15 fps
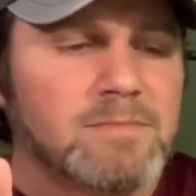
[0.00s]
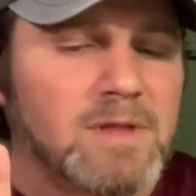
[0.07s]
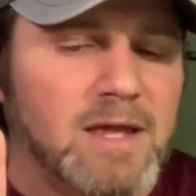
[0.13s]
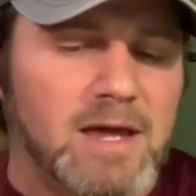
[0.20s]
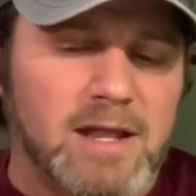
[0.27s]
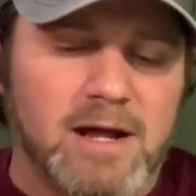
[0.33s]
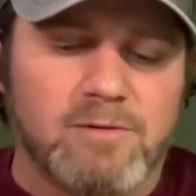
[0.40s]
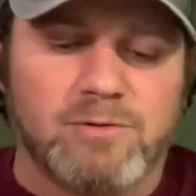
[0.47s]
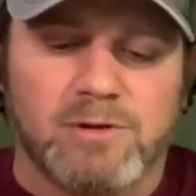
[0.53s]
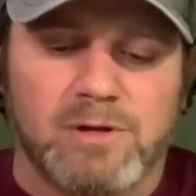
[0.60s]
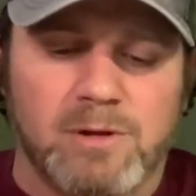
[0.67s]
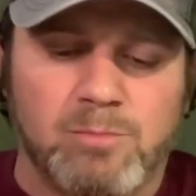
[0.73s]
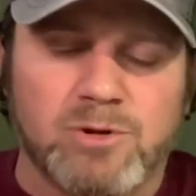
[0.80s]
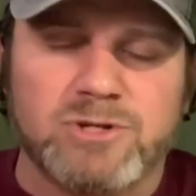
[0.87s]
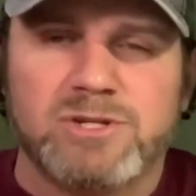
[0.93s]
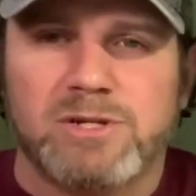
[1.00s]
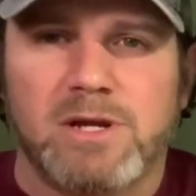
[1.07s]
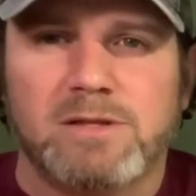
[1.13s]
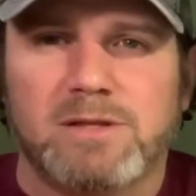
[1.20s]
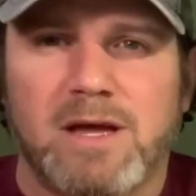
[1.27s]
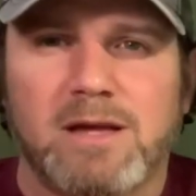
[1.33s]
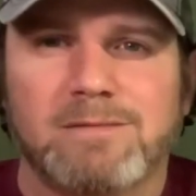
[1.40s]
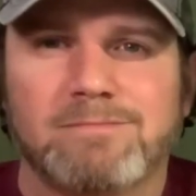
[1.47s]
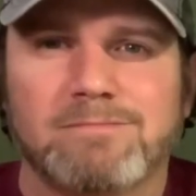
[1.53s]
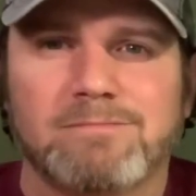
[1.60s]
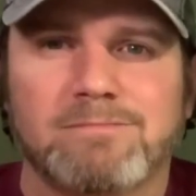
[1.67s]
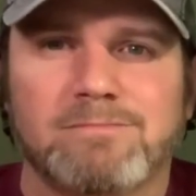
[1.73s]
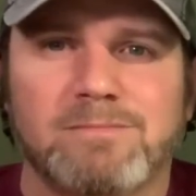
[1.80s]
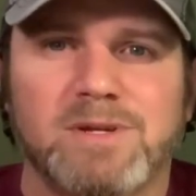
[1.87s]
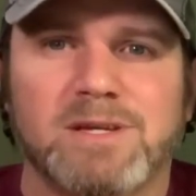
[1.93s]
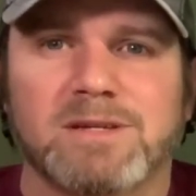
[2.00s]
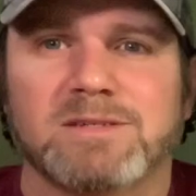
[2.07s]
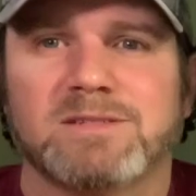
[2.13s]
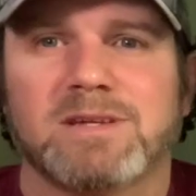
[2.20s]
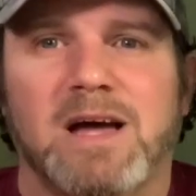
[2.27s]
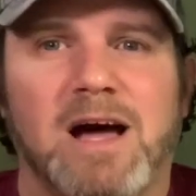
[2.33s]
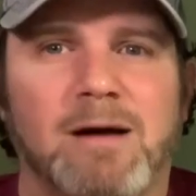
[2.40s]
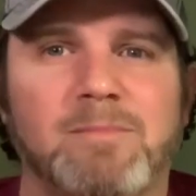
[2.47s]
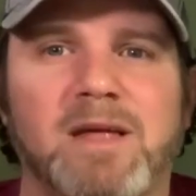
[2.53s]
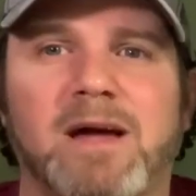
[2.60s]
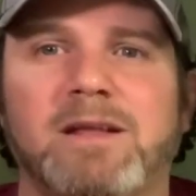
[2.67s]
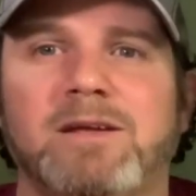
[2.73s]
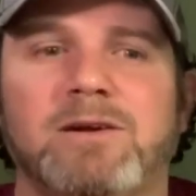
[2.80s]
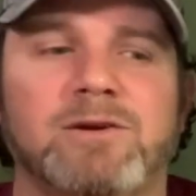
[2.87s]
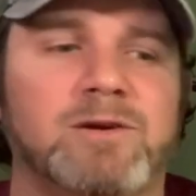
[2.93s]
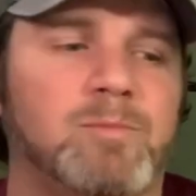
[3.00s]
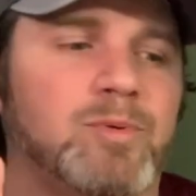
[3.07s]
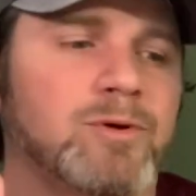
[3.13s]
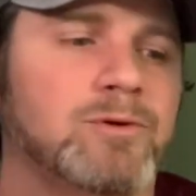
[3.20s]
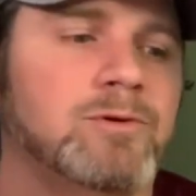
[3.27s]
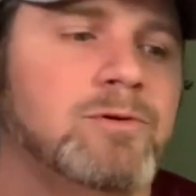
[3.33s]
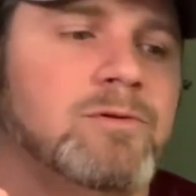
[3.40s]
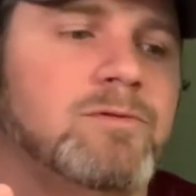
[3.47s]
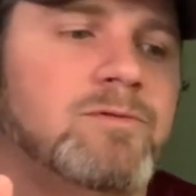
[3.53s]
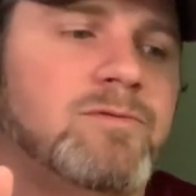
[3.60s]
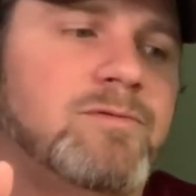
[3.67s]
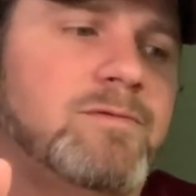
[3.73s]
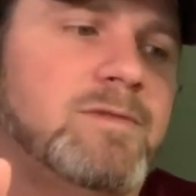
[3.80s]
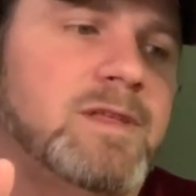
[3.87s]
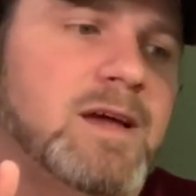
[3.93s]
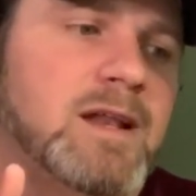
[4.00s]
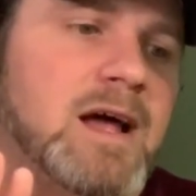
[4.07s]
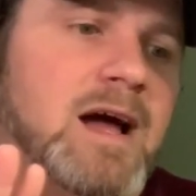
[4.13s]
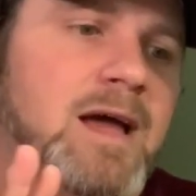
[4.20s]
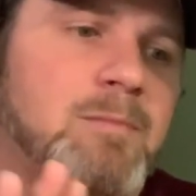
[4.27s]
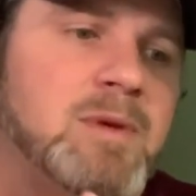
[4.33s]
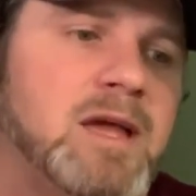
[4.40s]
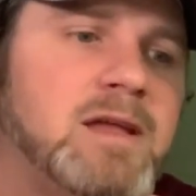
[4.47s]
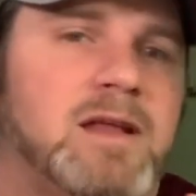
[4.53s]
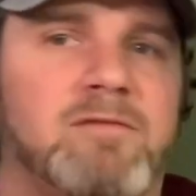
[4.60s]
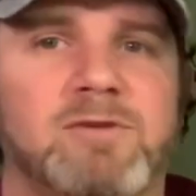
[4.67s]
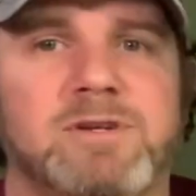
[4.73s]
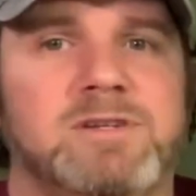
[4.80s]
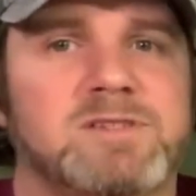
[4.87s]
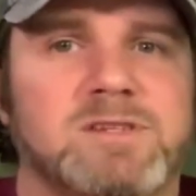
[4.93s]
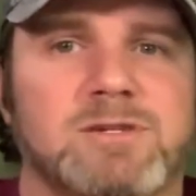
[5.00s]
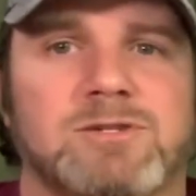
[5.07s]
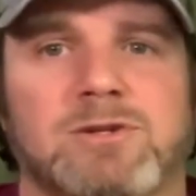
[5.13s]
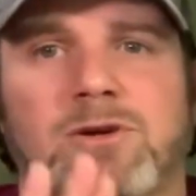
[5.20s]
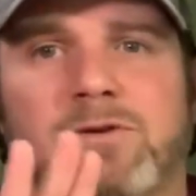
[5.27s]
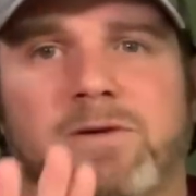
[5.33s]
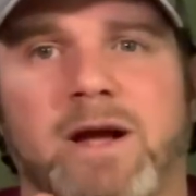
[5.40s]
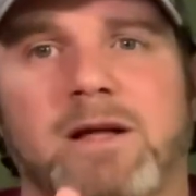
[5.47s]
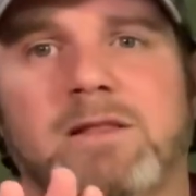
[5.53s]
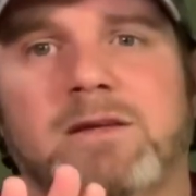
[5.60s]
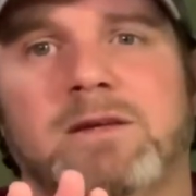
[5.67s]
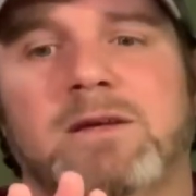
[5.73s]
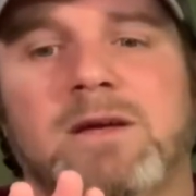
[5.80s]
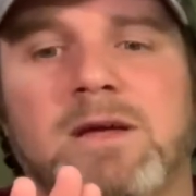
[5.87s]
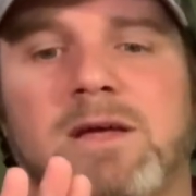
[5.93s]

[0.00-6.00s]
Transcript: And I really appreciate that because I'm not here to prove that I made every decision correctly